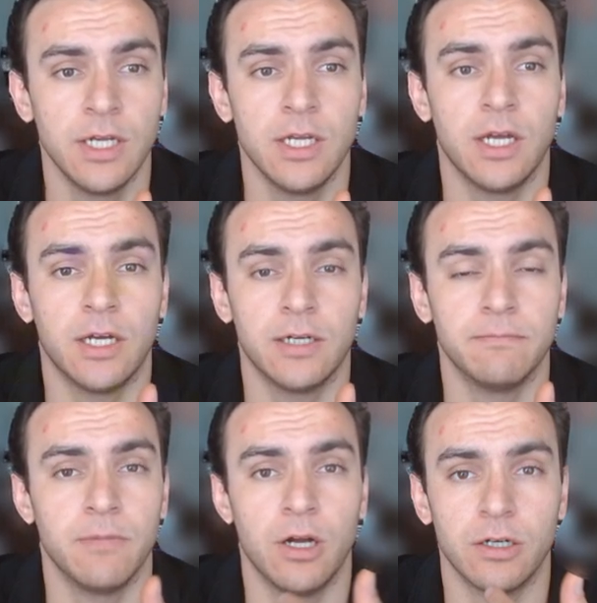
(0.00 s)

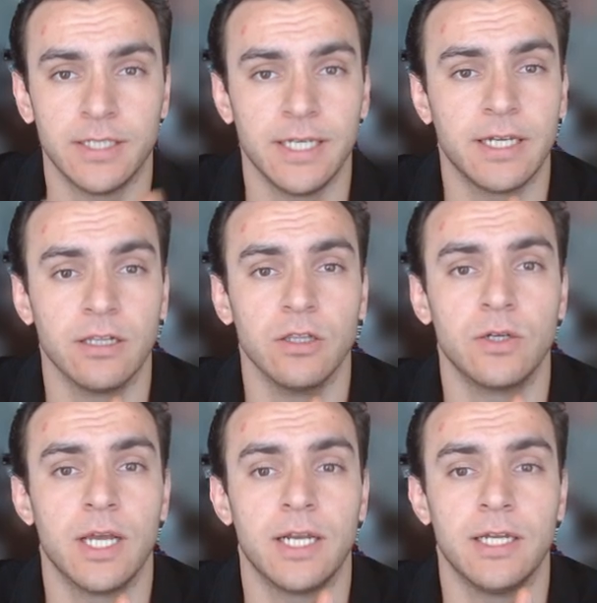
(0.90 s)
are taking a look
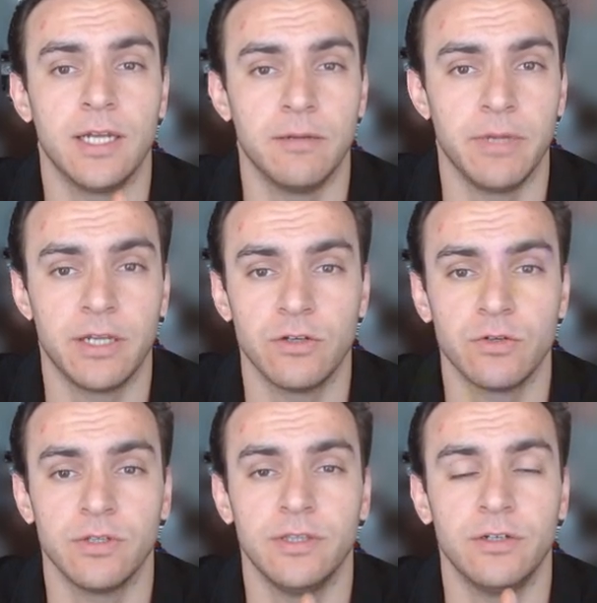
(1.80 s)
at it and making sure
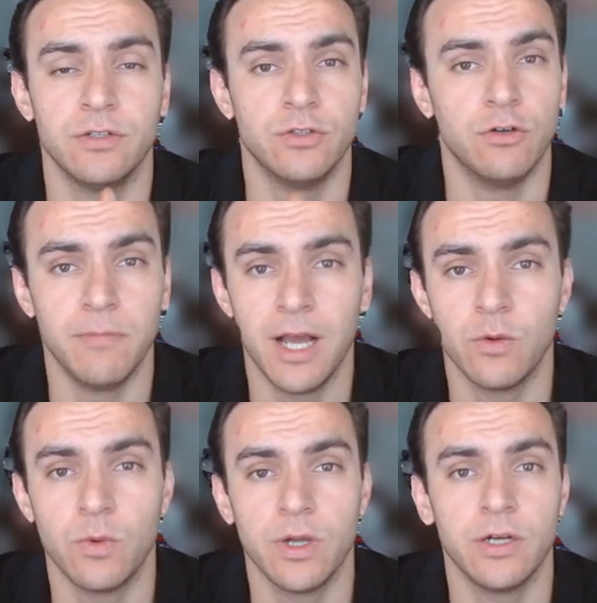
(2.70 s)
that there's no
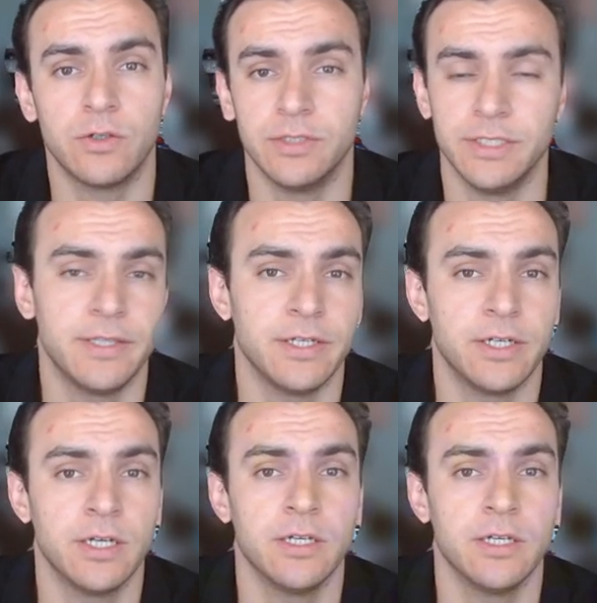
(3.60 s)
malware or anything